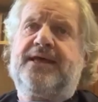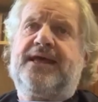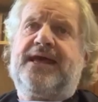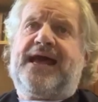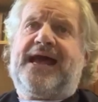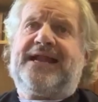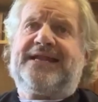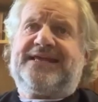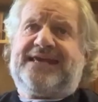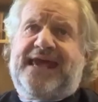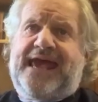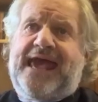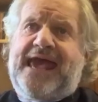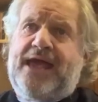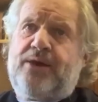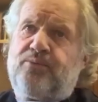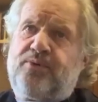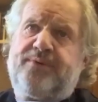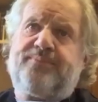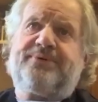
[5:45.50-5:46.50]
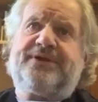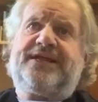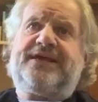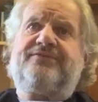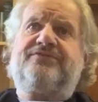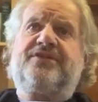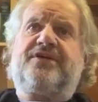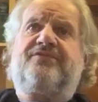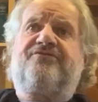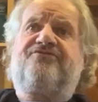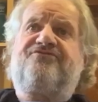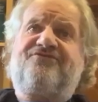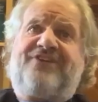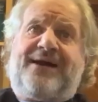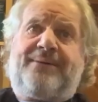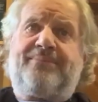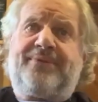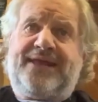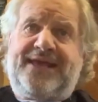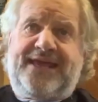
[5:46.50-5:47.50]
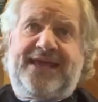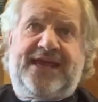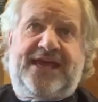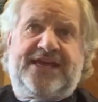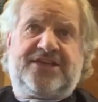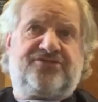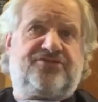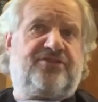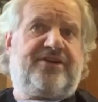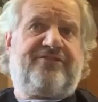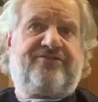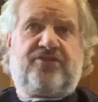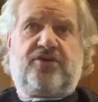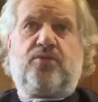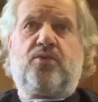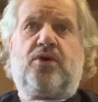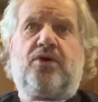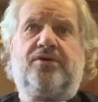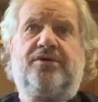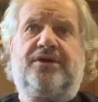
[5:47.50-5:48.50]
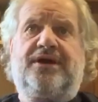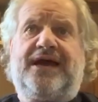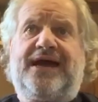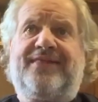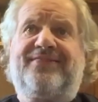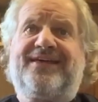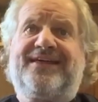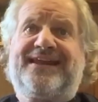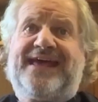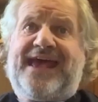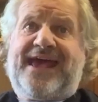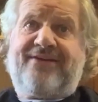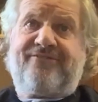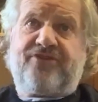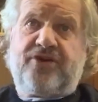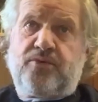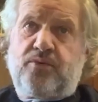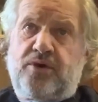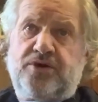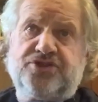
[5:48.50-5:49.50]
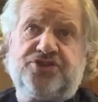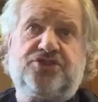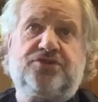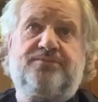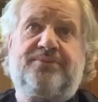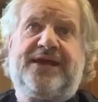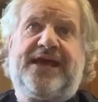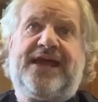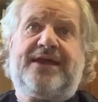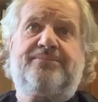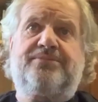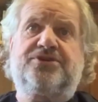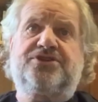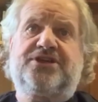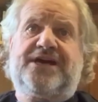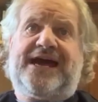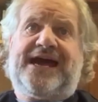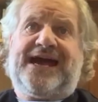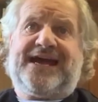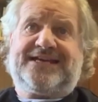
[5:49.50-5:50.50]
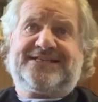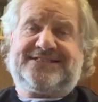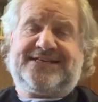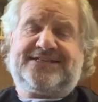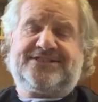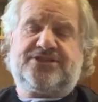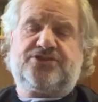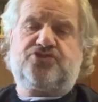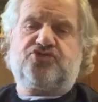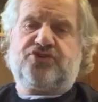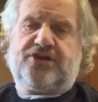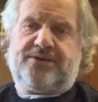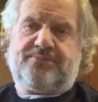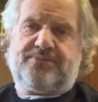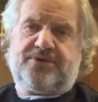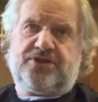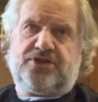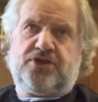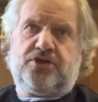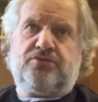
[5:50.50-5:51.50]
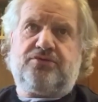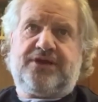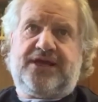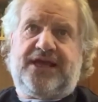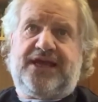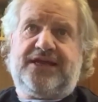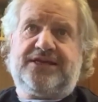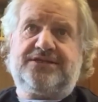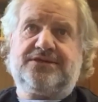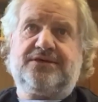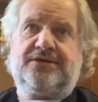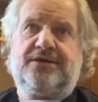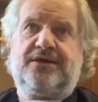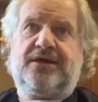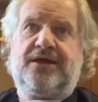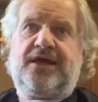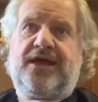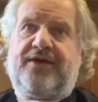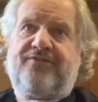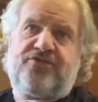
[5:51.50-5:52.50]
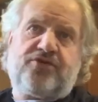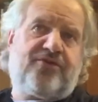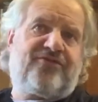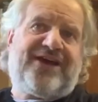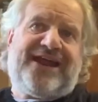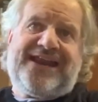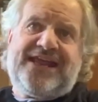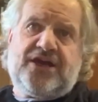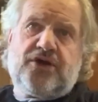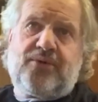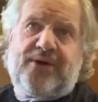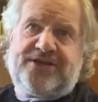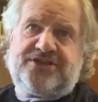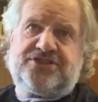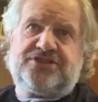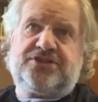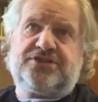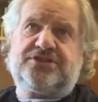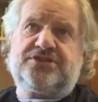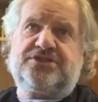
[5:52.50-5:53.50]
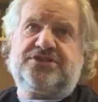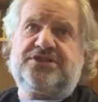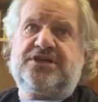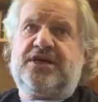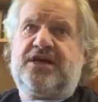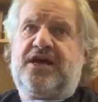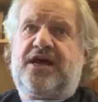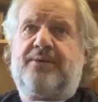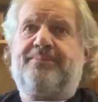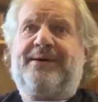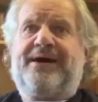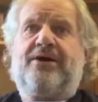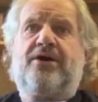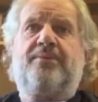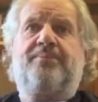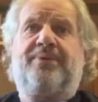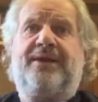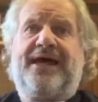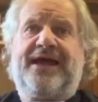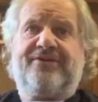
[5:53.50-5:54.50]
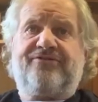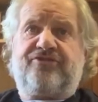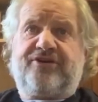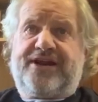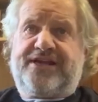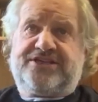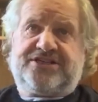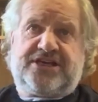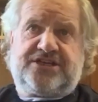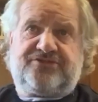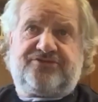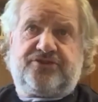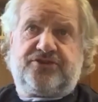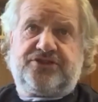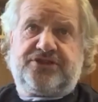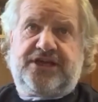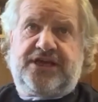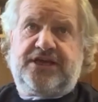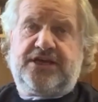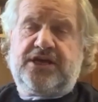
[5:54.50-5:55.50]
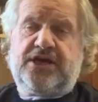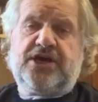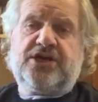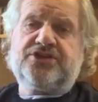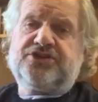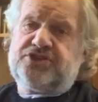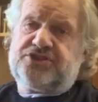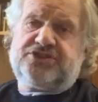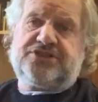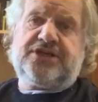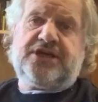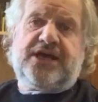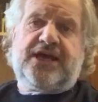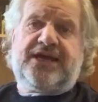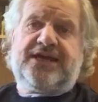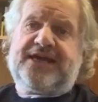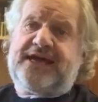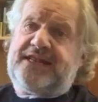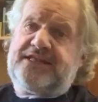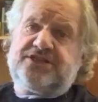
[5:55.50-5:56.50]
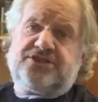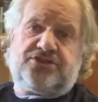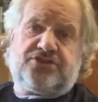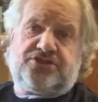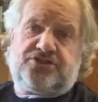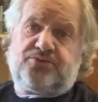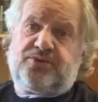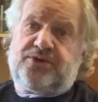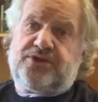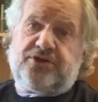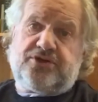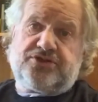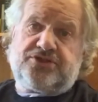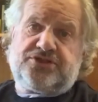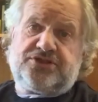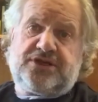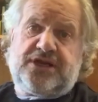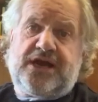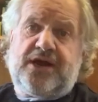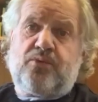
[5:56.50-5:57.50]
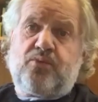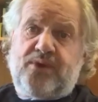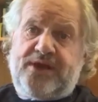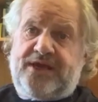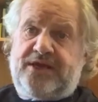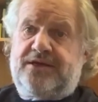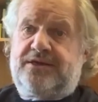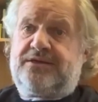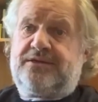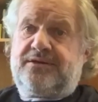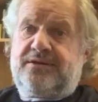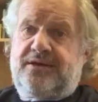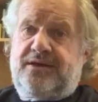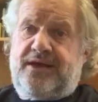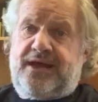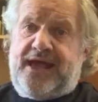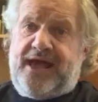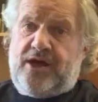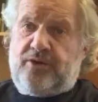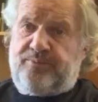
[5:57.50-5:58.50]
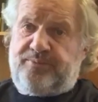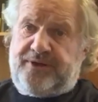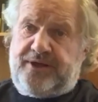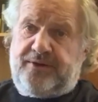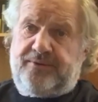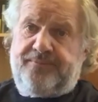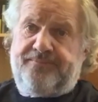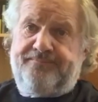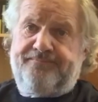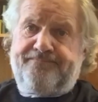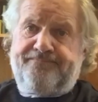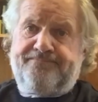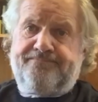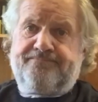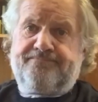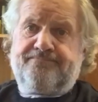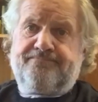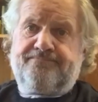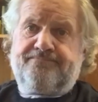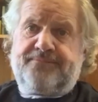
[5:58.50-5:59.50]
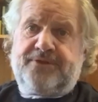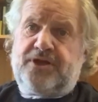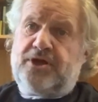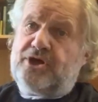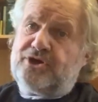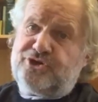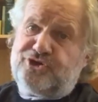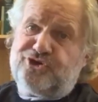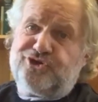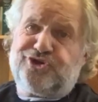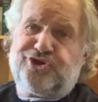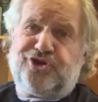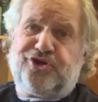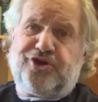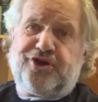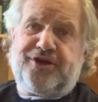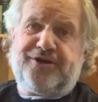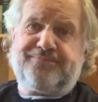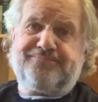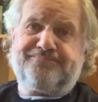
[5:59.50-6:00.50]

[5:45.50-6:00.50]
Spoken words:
At CARE, we believe that family is for everyone and that everyone should be able to access the treatment you need. If you have any questions about applying for NHS funding, just get in touch with us and we can help you. And good luck.